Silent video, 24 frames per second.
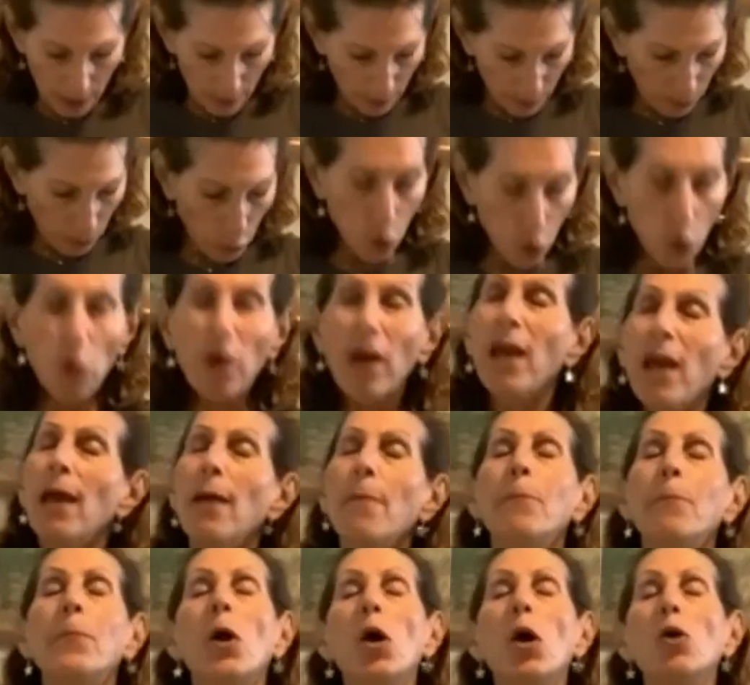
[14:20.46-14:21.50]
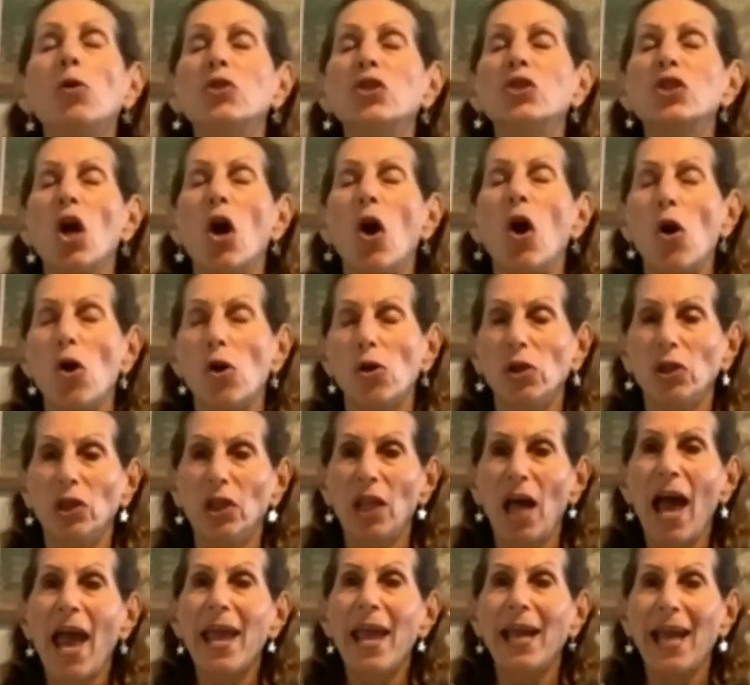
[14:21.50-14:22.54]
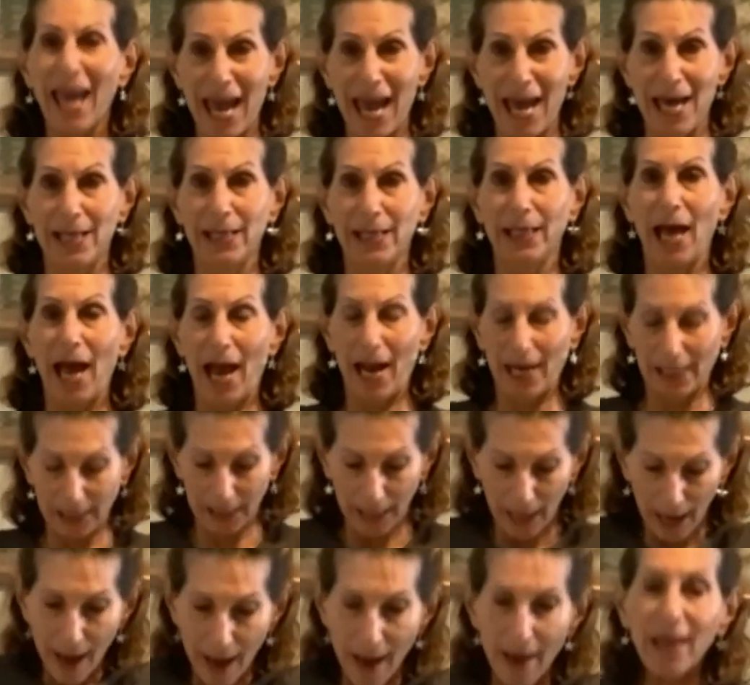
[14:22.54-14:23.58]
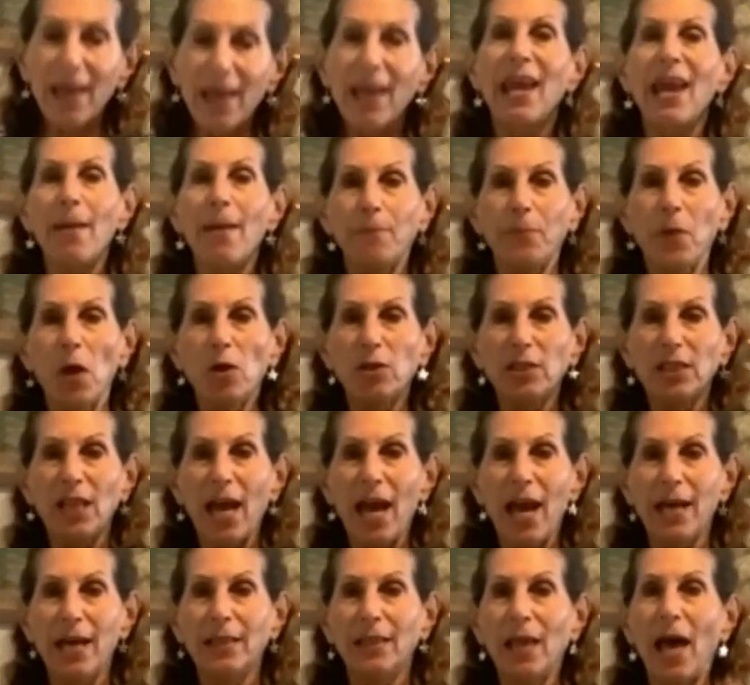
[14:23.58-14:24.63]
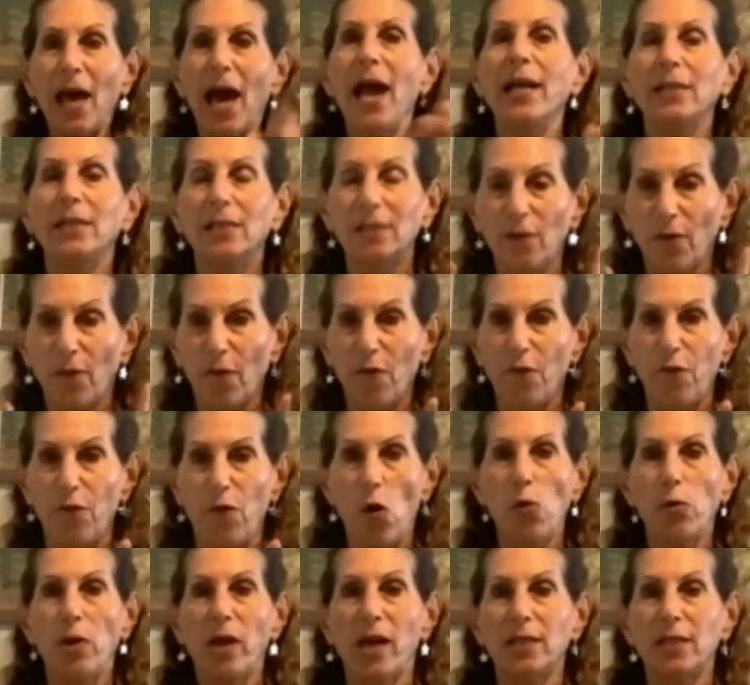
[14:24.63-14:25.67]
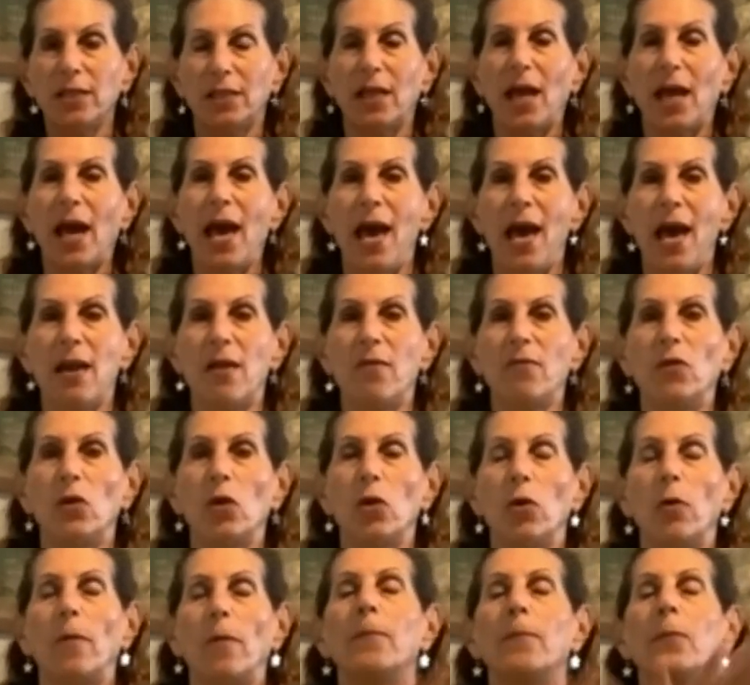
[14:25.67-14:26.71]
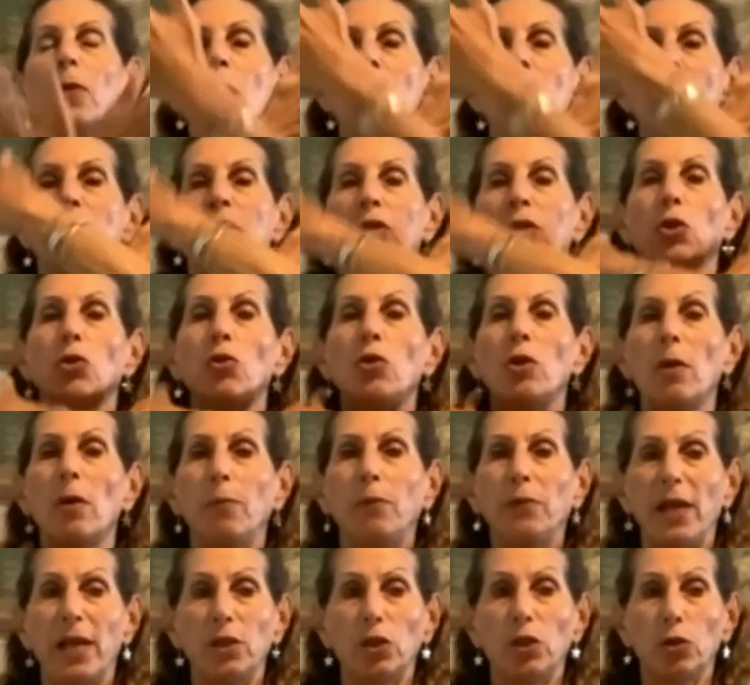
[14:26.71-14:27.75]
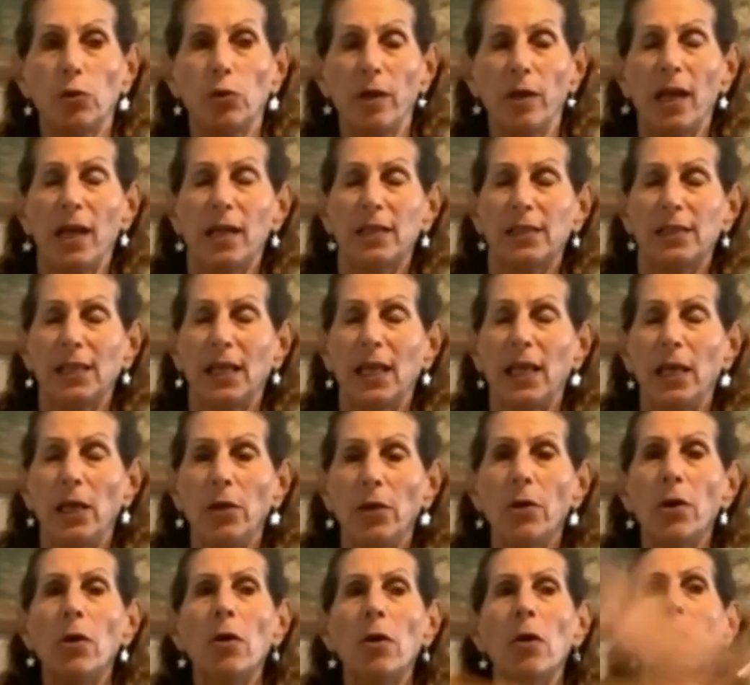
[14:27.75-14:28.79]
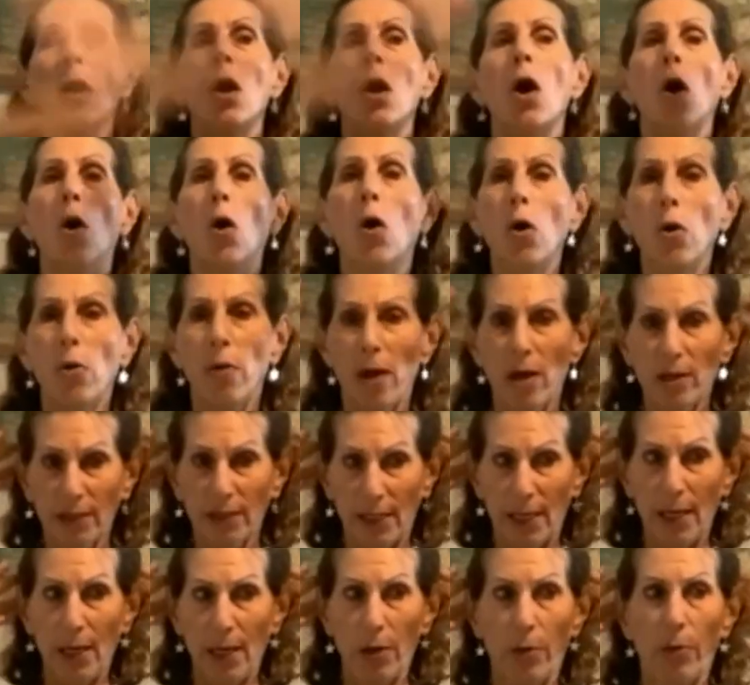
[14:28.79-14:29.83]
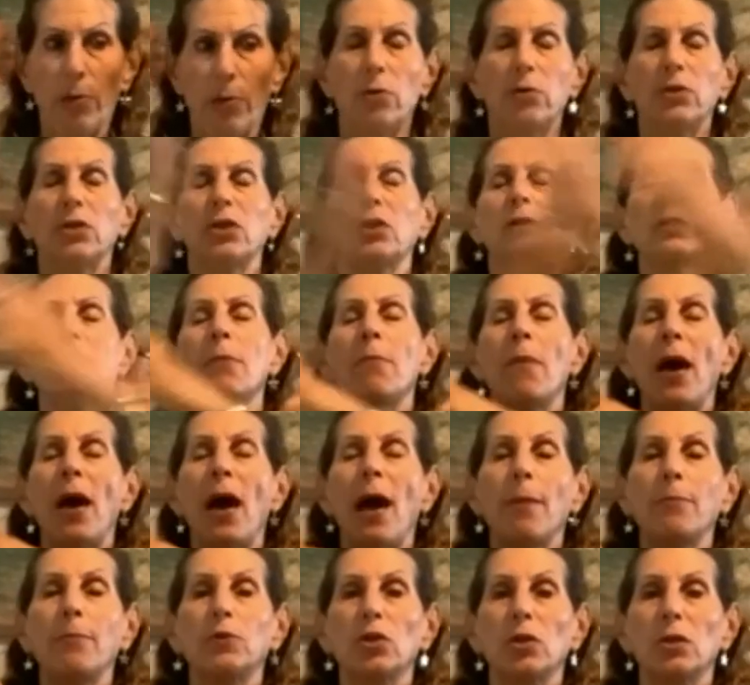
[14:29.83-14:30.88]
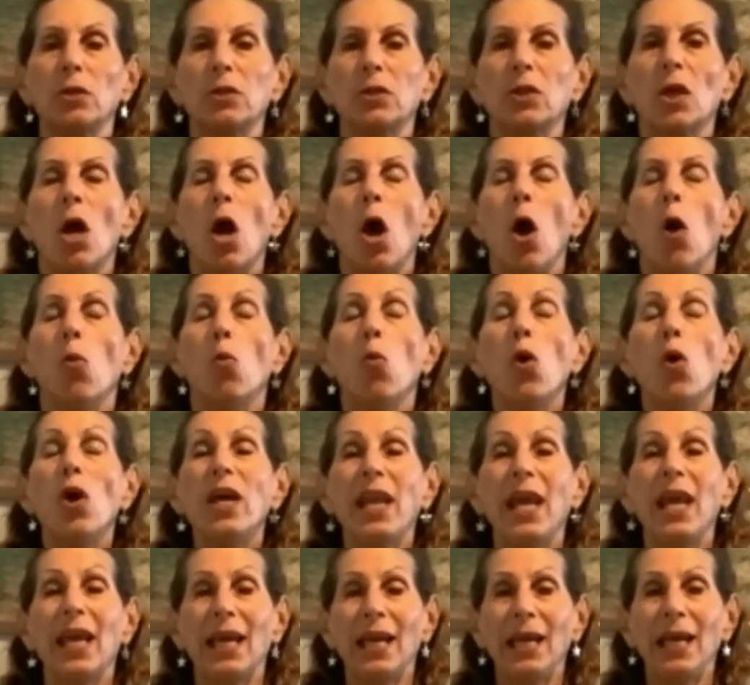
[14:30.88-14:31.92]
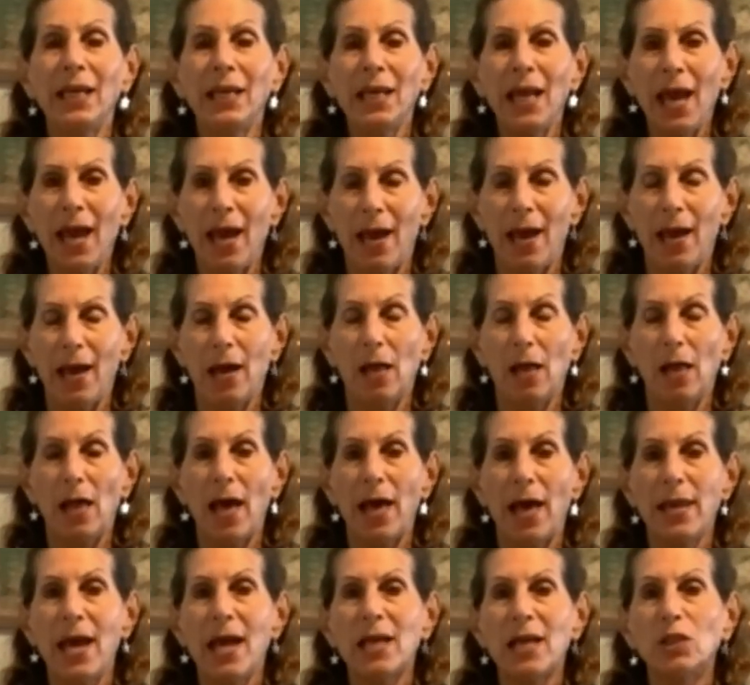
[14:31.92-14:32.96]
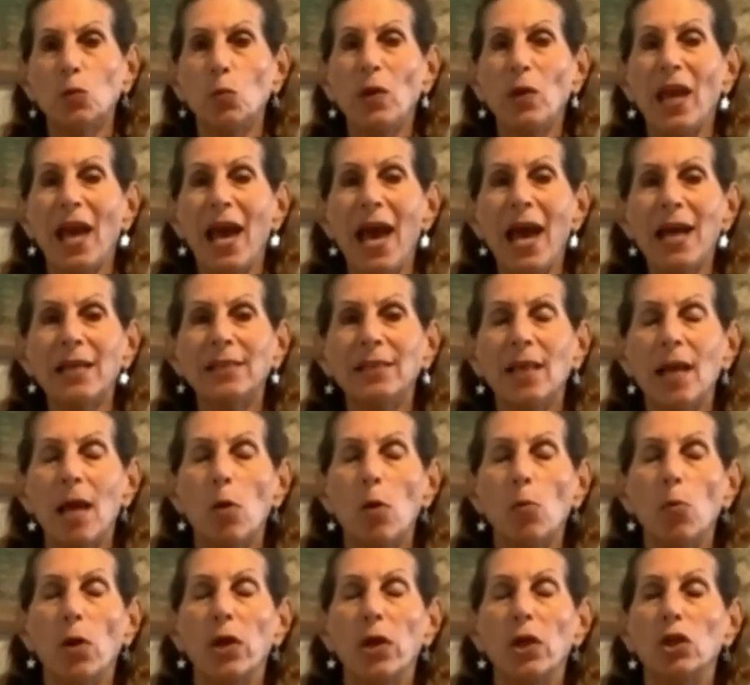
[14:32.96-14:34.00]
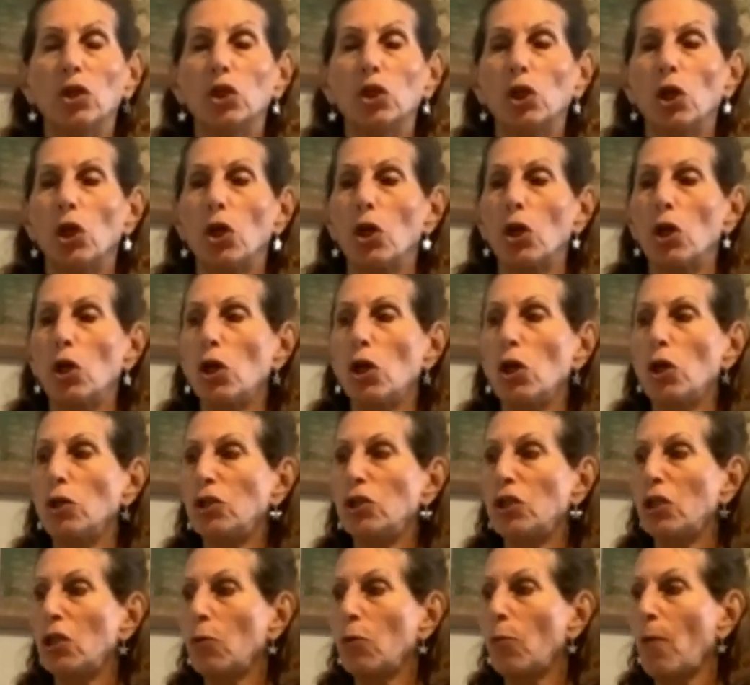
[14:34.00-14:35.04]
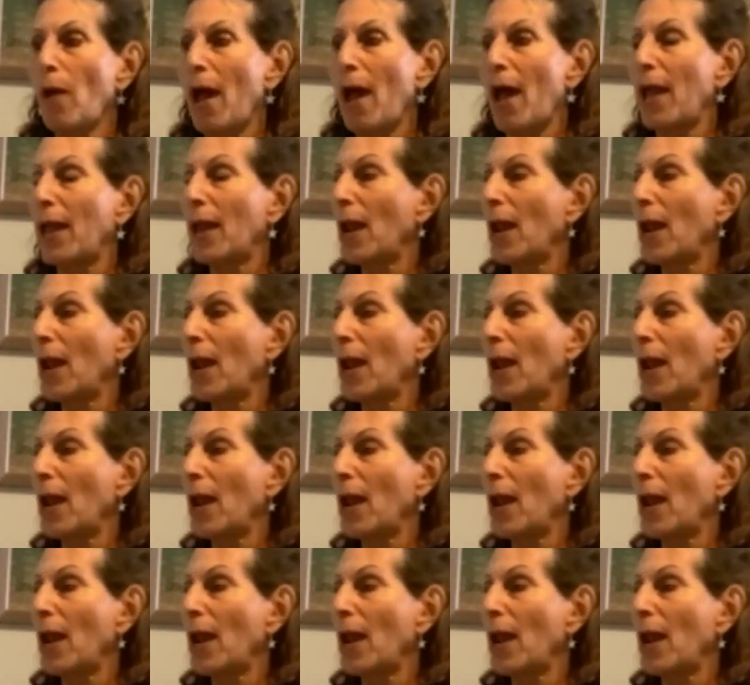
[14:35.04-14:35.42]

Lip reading: your hip bones are like headlights. Keep those headlights focused ahead of you. So you can place your hands here or else here. Those are some options. We're going to inhale, and as we exhale, we're going to turn to the right.